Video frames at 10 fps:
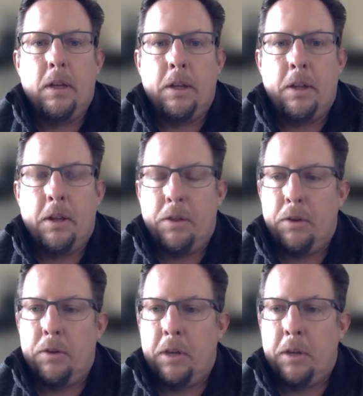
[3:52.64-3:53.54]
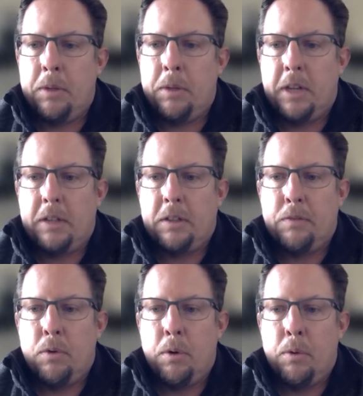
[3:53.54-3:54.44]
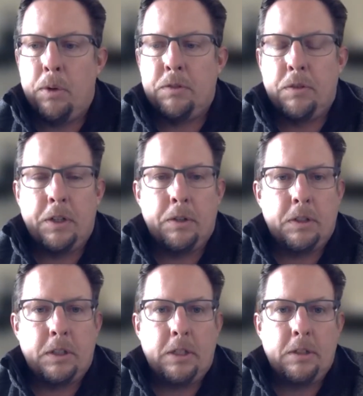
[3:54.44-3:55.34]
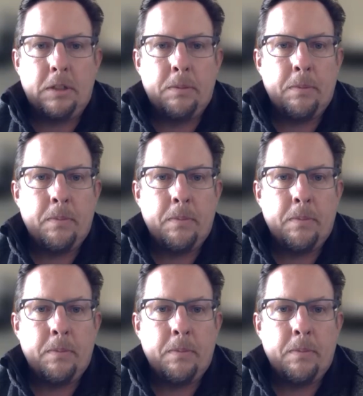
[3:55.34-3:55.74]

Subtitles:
And then a third thing we tested for was VOCs,